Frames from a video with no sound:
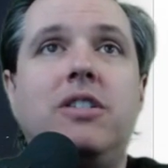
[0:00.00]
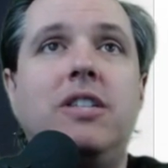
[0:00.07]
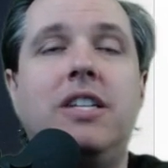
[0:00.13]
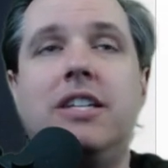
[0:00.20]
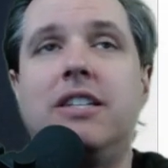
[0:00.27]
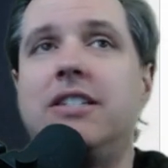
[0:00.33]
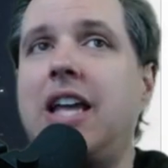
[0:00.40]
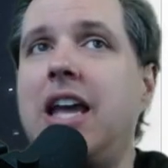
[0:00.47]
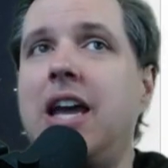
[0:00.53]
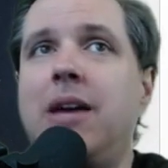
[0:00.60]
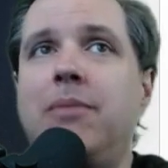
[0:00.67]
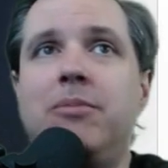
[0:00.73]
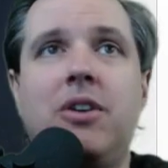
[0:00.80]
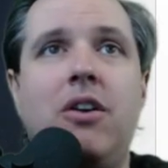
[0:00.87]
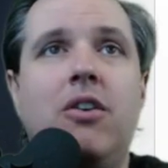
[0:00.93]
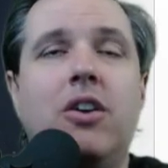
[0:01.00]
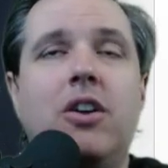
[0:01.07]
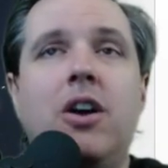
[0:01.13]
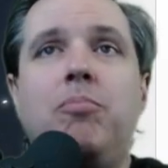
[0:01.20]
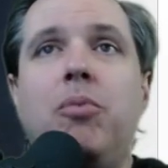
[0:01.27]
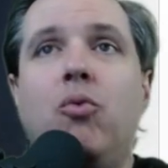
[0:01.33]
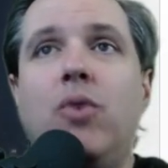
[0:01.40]
The exams are a
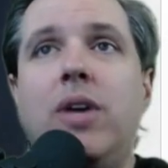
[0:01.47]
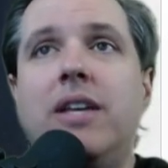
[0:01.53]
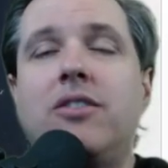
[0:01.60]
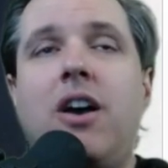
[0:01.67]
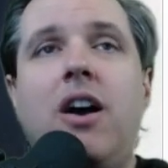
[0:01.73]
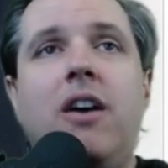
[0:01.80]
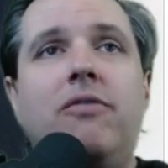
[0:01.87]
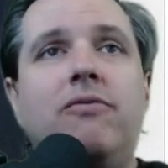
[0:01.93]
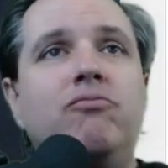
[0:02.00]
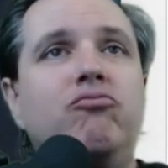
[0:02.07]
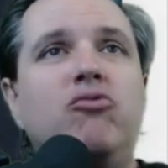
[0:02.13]
couple weeks off.